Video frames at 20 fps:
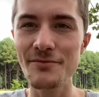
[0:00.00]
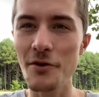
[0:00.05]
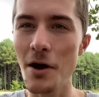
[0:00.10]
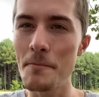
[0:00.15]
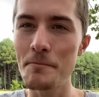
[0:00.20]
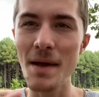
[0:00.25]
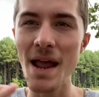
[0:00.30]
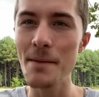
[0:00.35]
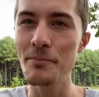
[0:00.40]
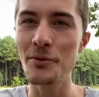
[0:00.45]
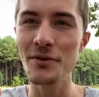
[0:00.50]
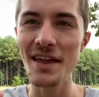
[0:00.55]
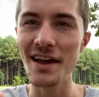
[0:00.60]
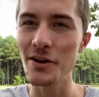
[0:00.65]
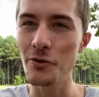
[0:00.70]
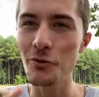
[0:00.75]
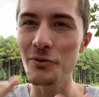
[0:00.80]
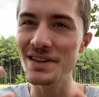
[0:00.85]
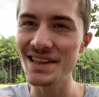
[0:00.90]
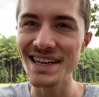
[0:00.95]
from paper that
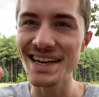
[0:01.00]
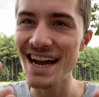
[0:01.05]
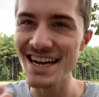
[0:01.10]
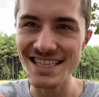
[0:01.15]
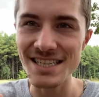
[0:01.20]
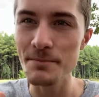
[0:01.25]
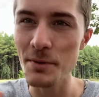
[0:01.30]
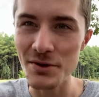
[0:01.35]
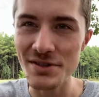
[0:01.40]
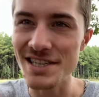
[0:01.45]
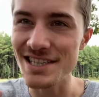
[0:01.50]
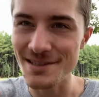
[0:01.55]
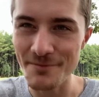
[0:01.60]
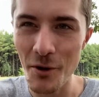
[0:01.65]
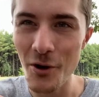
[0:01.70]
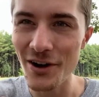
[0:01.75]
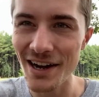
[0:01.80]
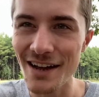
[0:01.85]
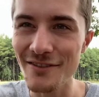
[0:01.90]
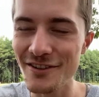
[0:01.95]
you're really not supposed to
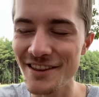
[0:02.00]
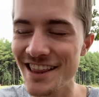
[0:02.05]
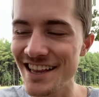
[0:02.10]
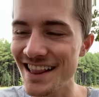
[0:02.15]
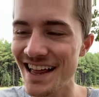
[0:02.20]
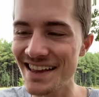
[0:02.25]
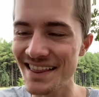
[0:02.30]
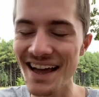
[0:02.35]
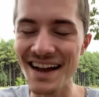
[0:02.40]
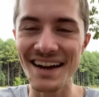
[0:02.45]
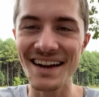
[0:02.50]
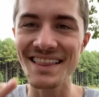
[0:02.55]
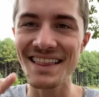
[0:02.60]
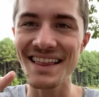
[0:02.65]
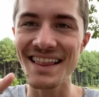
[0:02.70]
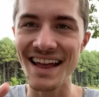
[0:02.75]
smoke and everything like that kind of thing,